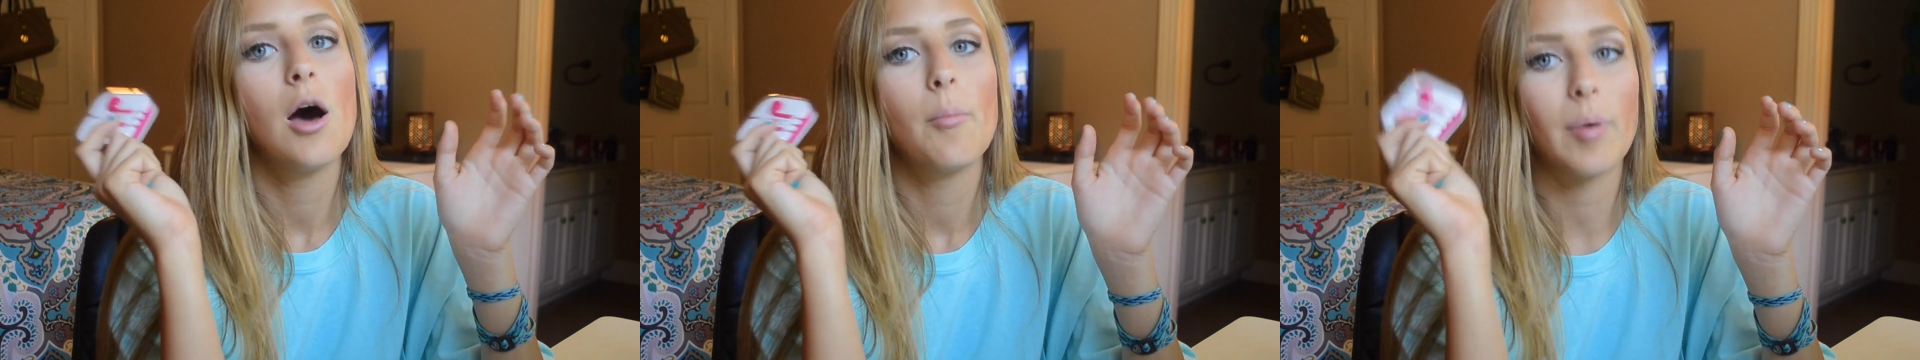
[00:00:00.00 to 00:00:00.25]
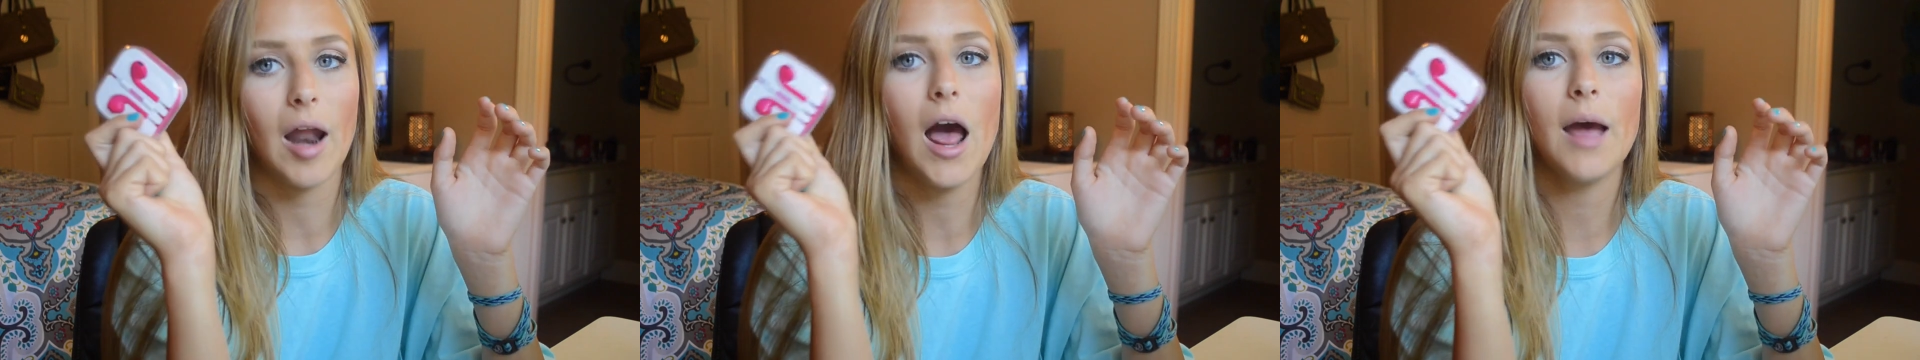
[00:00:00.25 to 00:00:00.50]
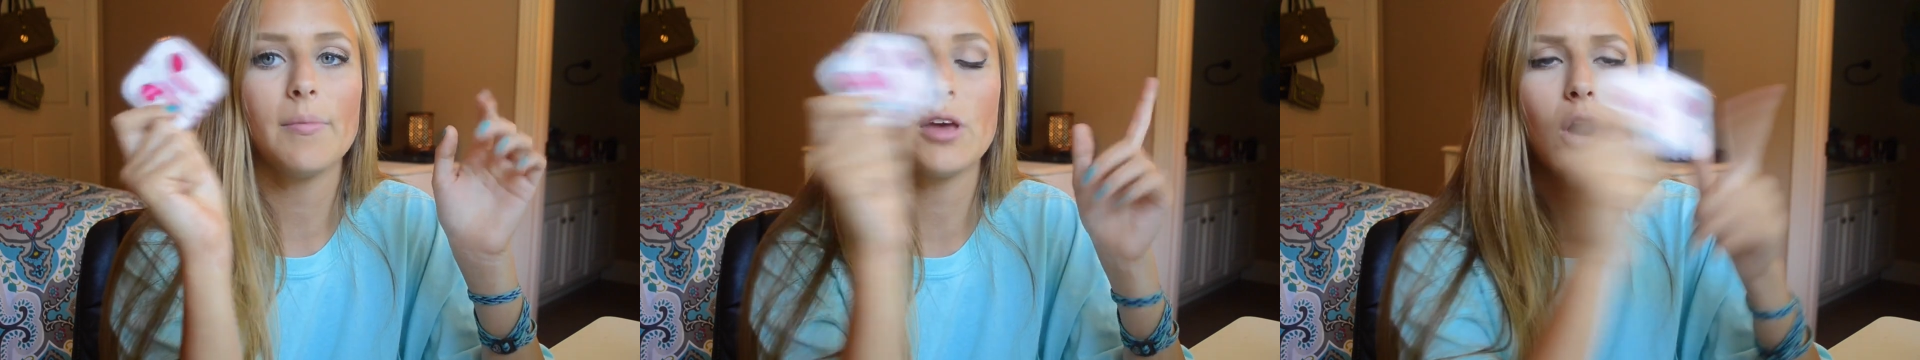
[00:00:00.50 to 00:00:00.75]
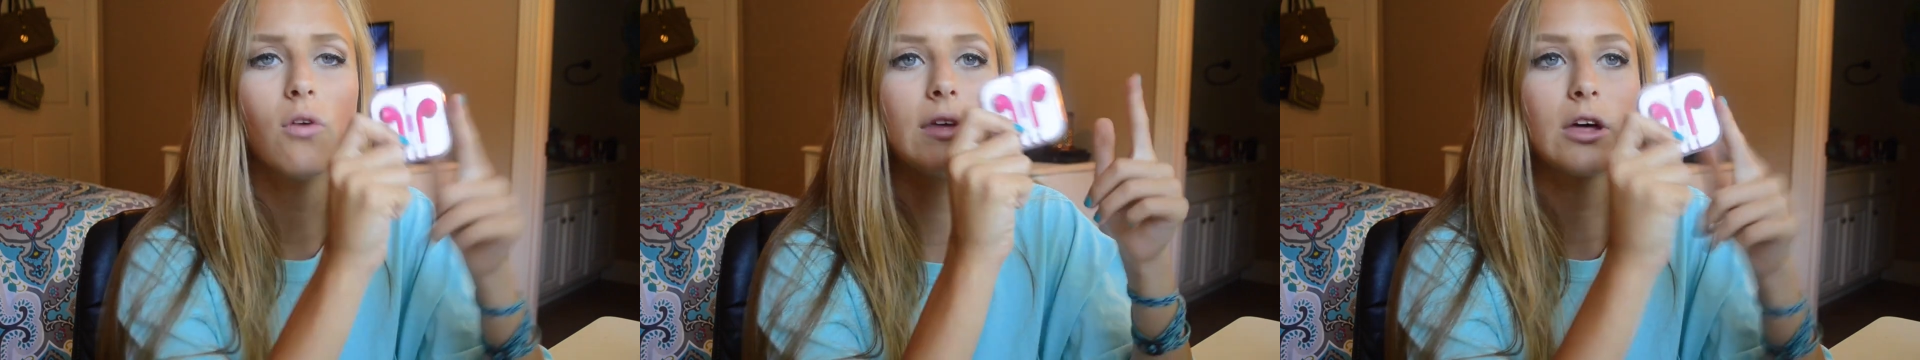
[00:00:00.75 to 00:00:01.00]
But I'm
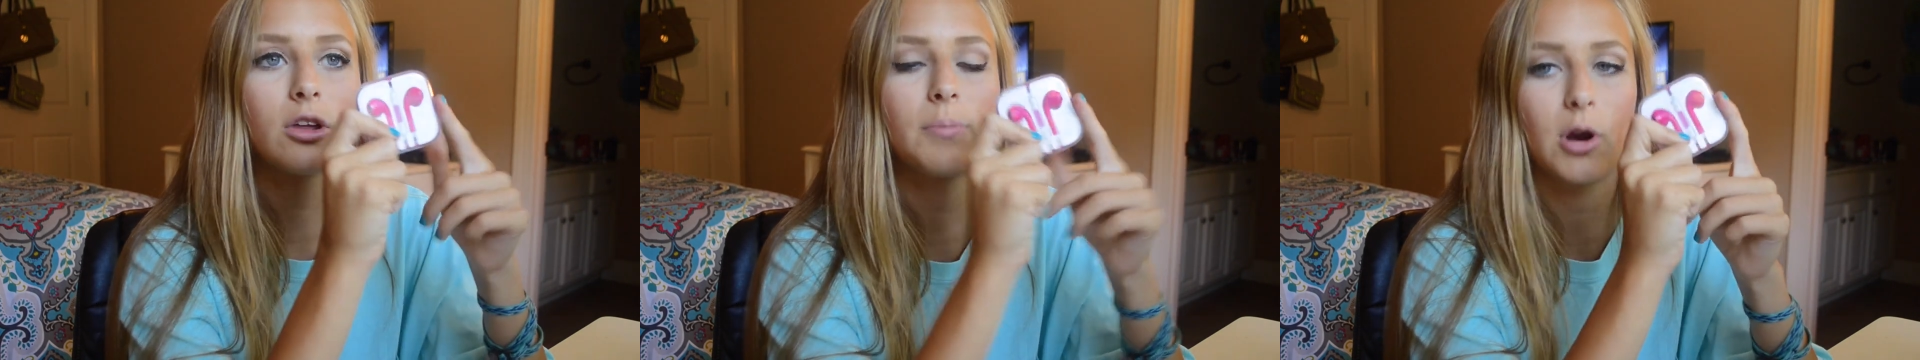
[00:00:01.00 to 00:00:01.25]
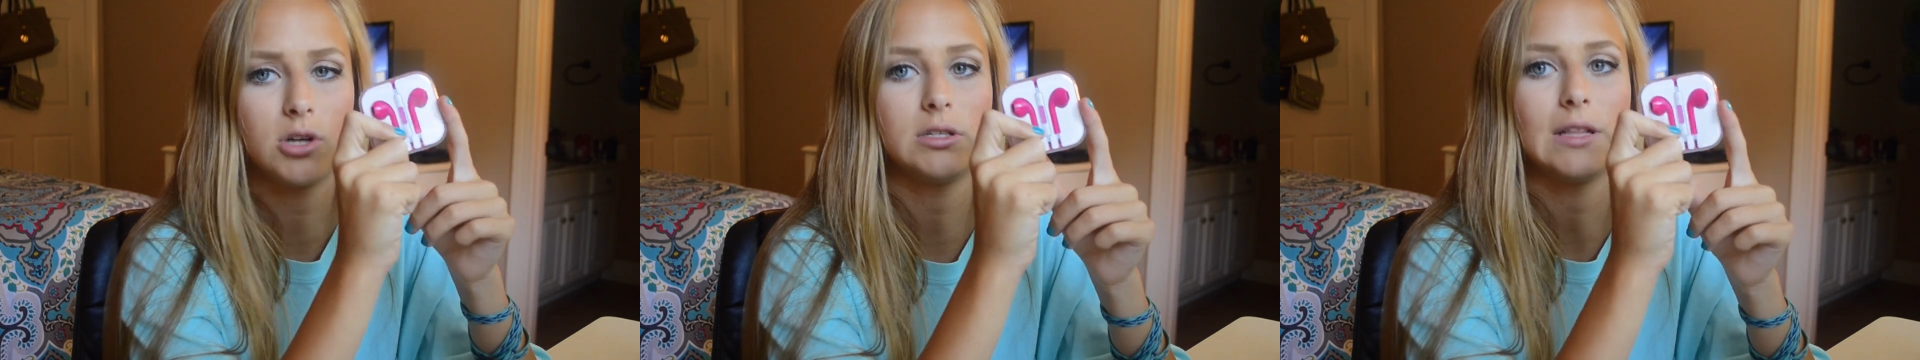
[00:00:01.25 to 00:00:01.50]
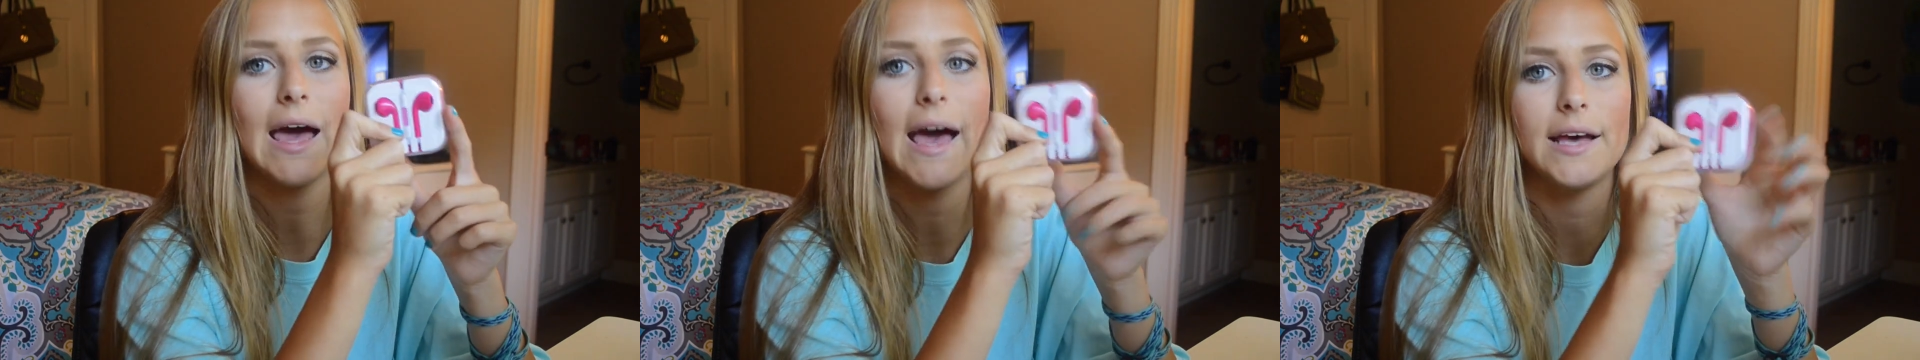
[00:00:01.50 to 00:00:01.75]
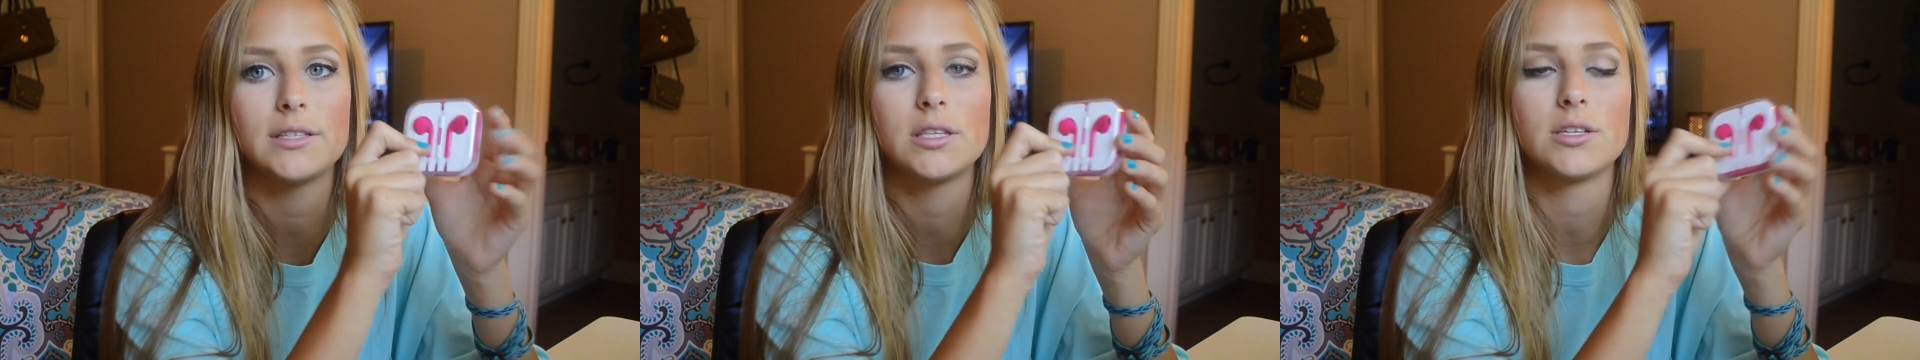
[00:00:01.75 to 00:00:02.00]
the only other person that
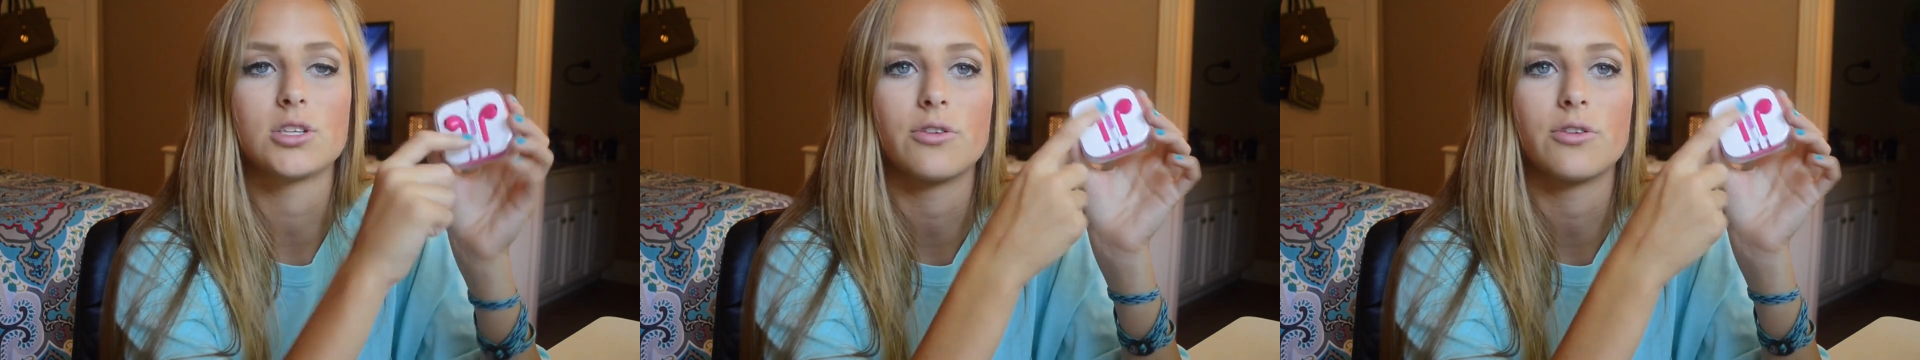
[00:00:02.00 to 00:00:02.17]
has these.